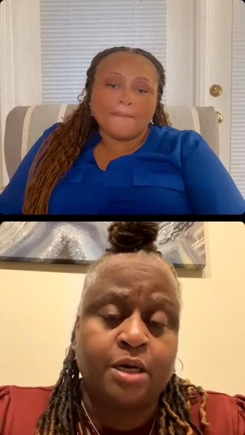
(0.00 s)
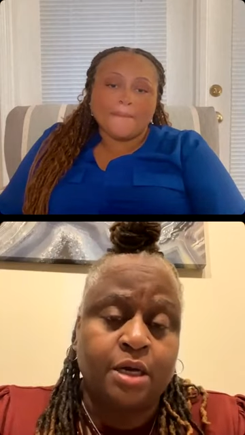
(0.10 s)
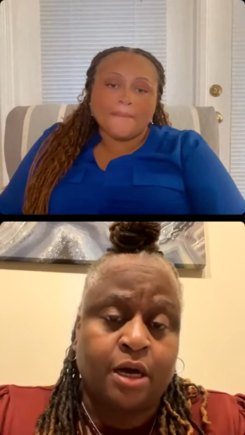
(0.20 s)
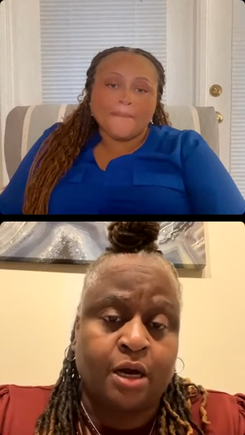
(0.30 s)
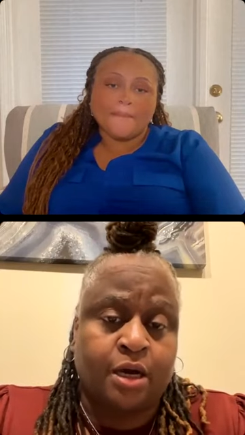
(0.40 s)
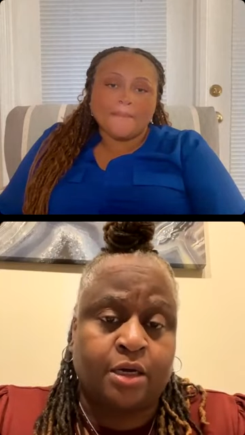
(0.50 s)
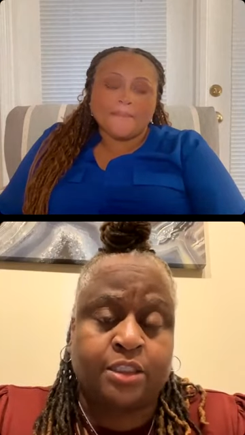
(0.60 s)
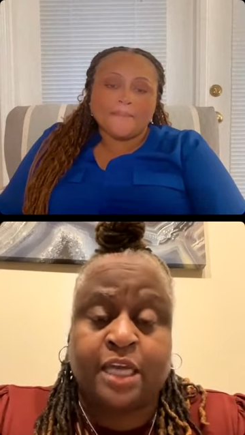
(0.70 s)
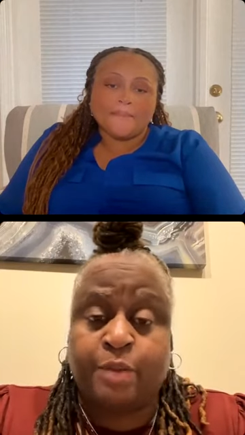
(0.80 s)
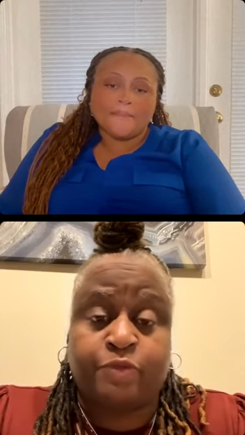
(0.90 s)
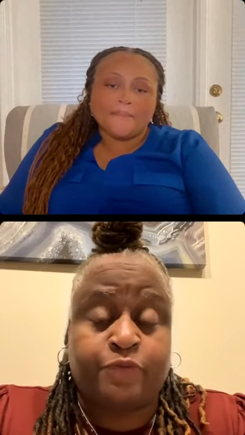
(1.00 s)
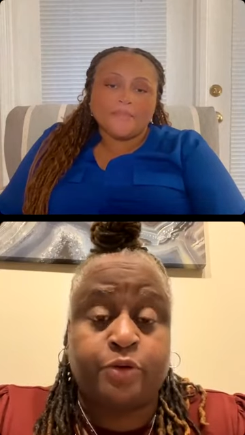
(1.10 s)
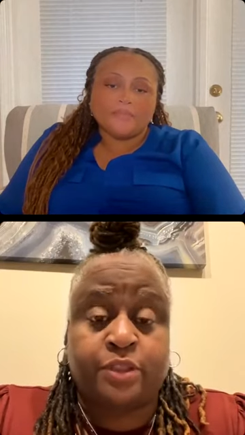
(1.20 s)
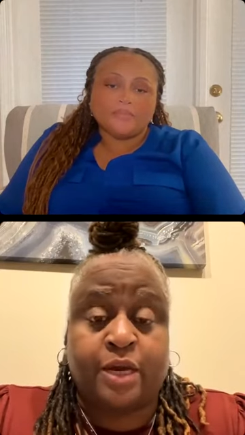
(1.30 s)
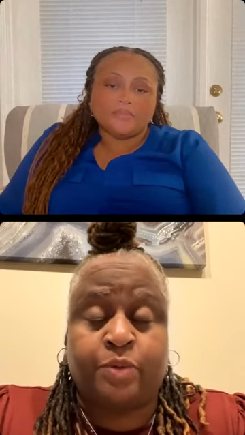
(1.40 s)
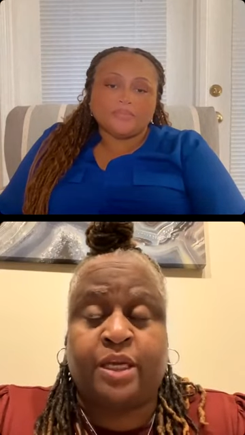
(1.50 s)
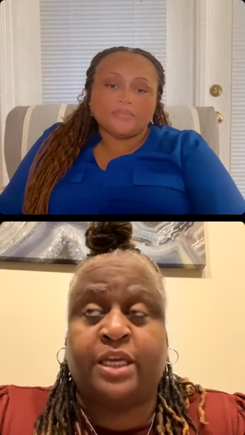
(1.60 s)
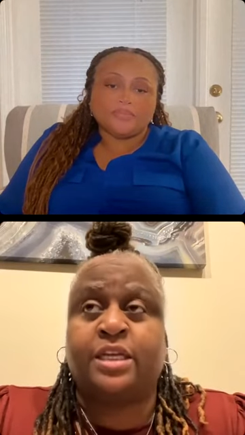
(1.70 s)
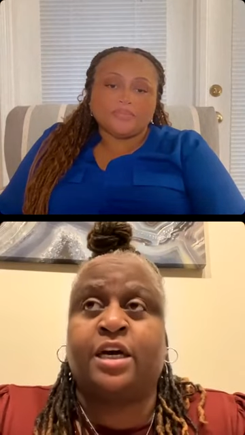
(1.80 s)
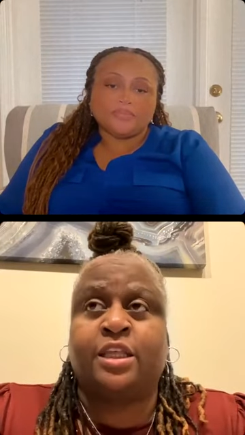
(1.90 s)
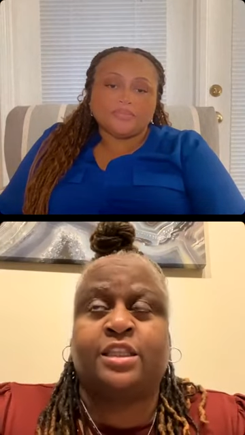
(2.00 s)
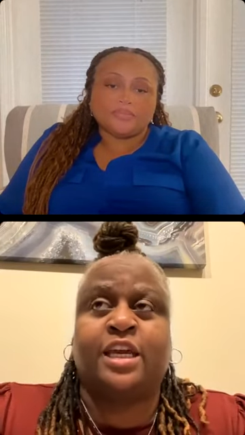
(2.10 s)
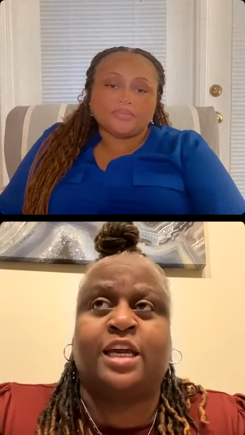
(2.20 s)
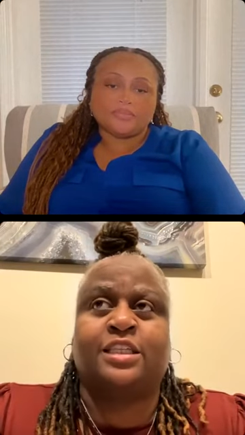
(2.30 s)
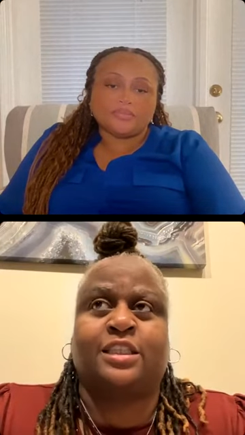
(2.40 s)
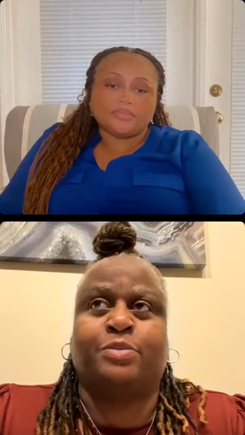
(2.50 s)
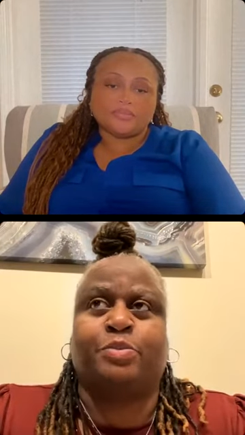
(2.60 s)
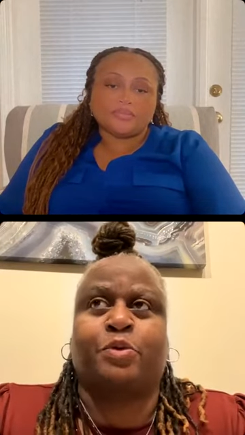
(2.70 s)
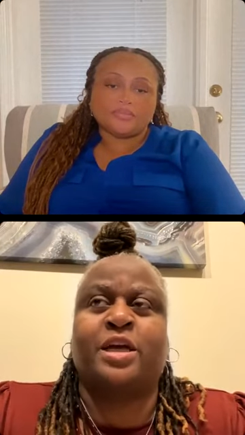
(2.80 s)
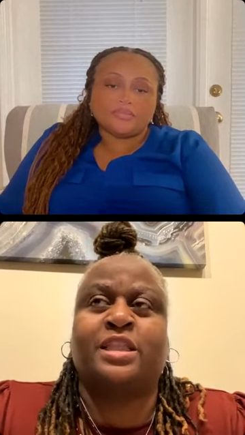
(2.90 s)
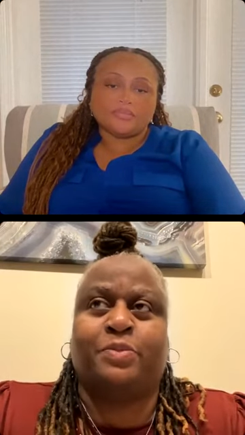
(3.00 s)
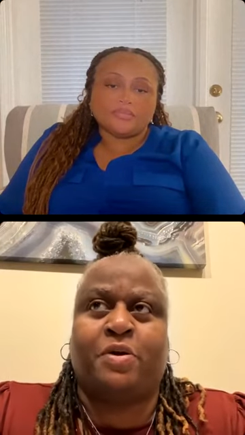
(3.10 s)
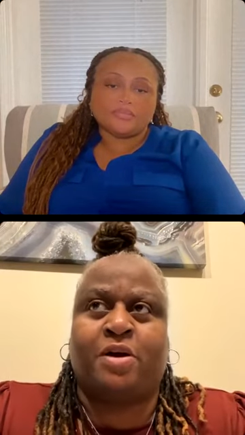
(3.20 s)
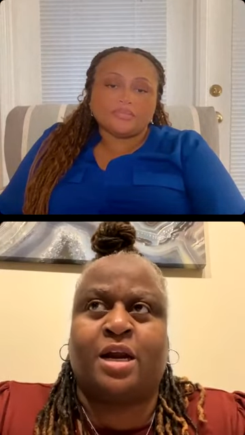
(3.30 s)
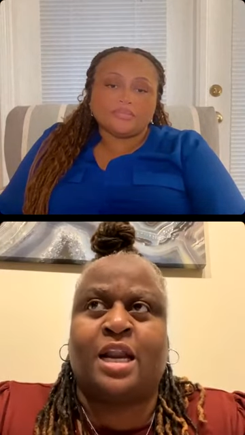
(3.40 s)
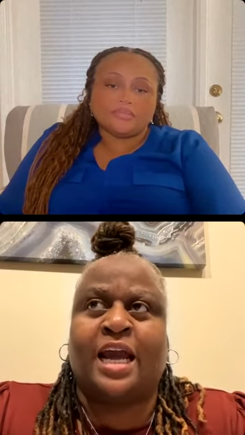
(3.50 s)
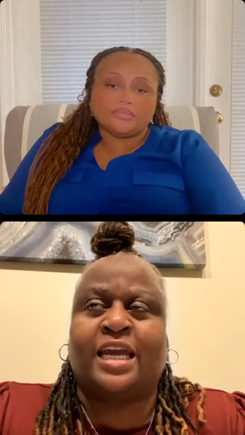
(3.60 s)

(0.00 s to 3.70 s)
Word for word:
Speaker 1: Uh, the type of foods that we eat. The other thing is the breathing part. Like